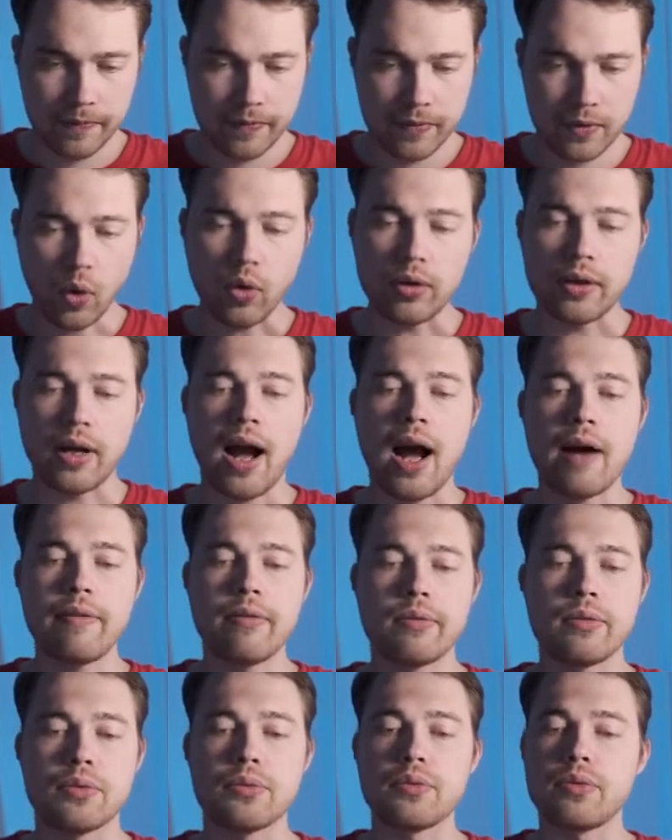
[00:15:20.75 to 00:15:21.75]
only half
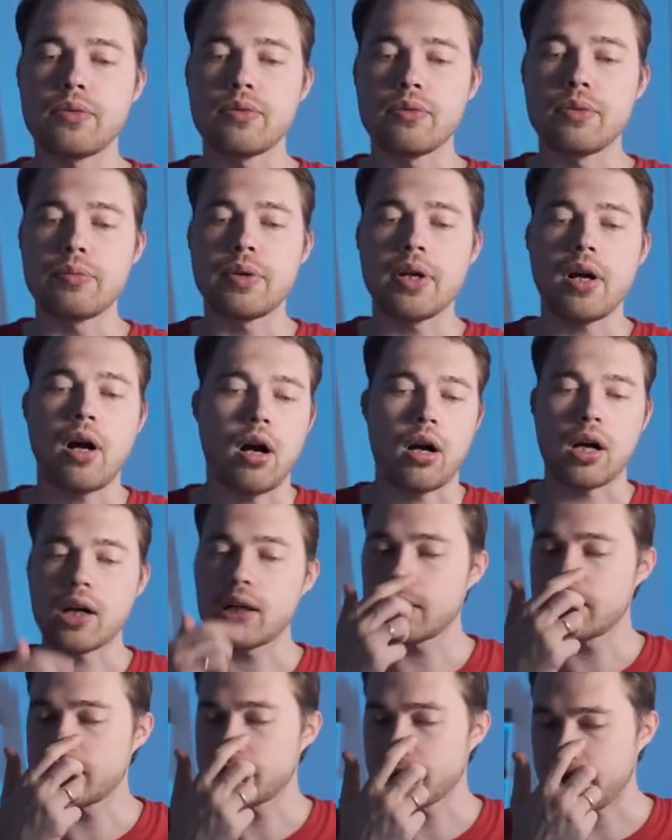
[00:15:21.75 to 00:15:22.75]
of it would be R,
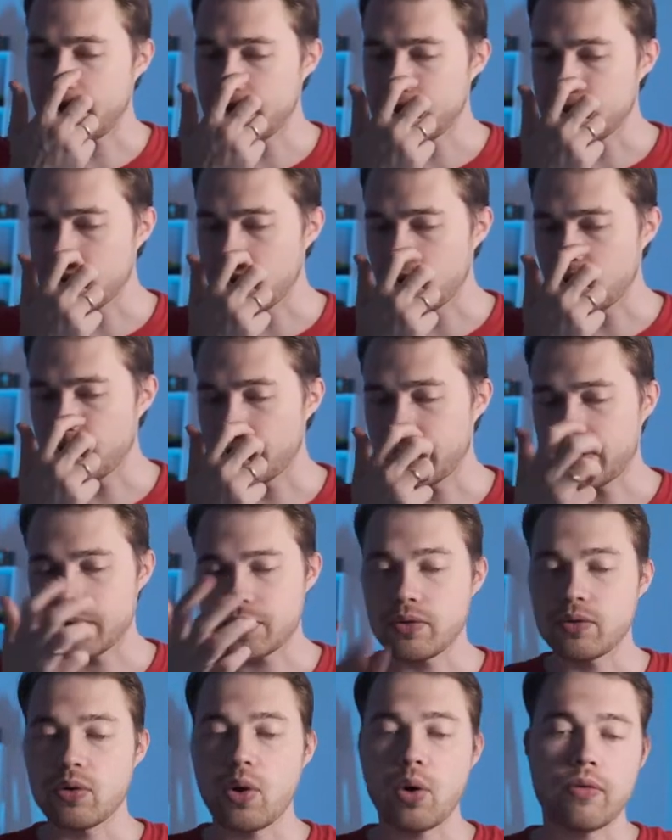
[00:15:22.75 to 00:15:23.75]
right? Because
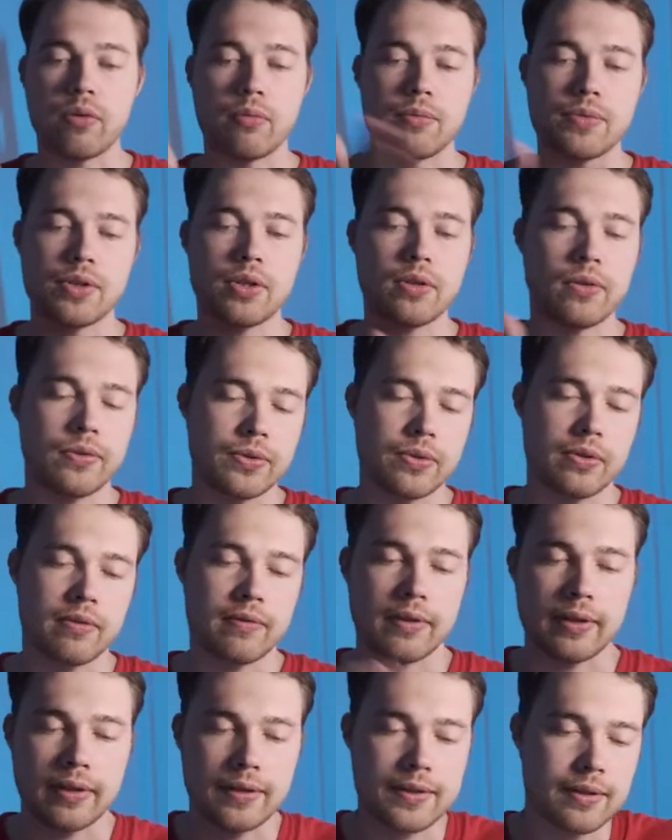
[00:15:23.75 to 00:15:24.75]
it'll go from 0 to
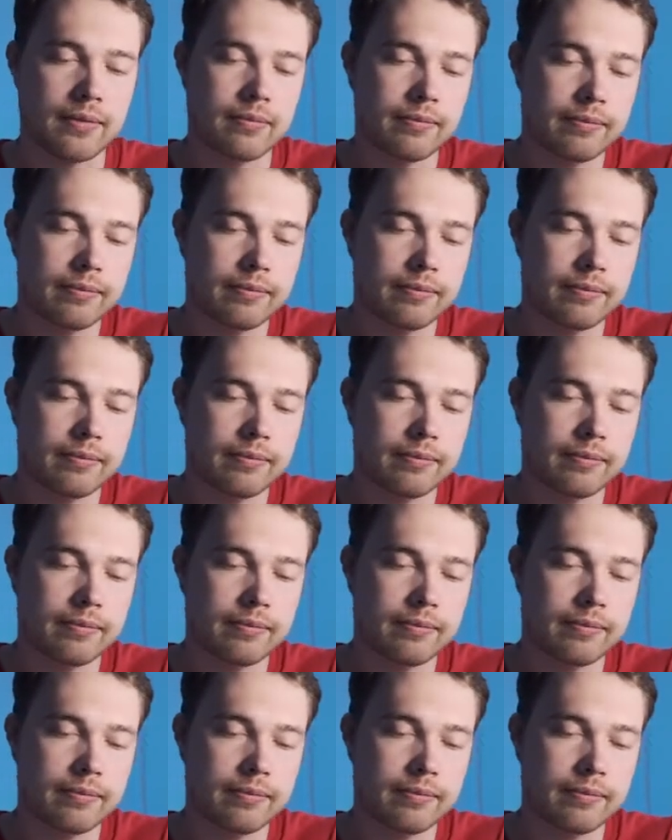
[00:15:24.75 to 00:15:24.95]
infinity.